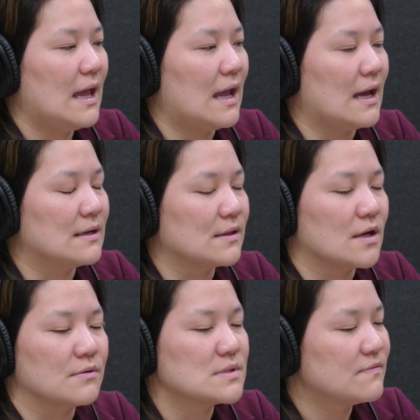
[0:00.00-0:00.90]
And I
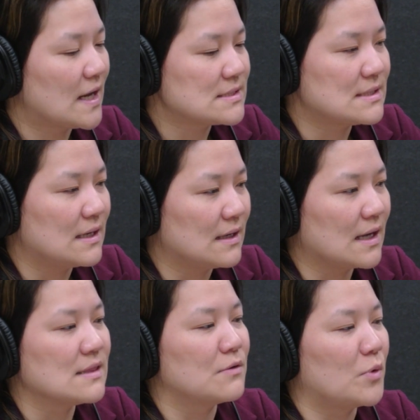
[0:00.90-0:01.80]
thought it was
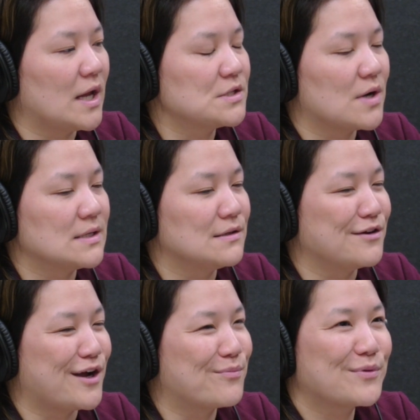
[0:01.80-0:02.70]
fascinating. And then when I tried to
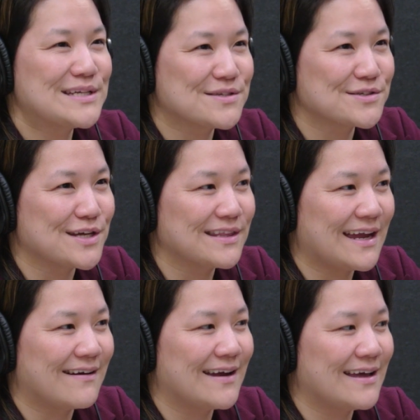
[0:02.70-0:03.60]
look up research on the
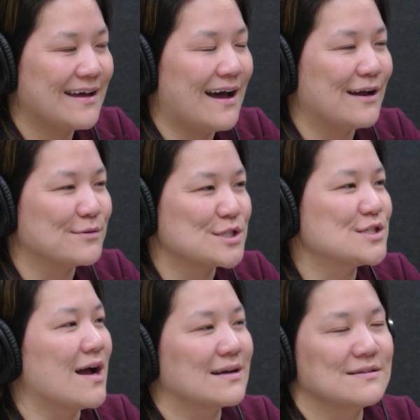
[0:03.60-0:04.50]
area, I was
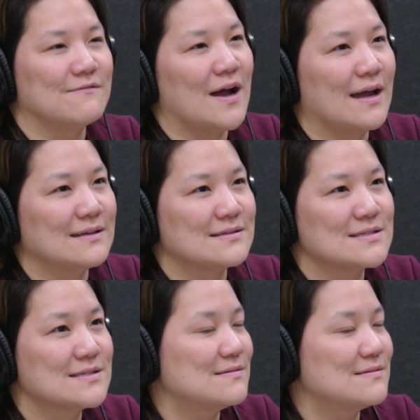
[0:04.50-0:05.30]
shocked to find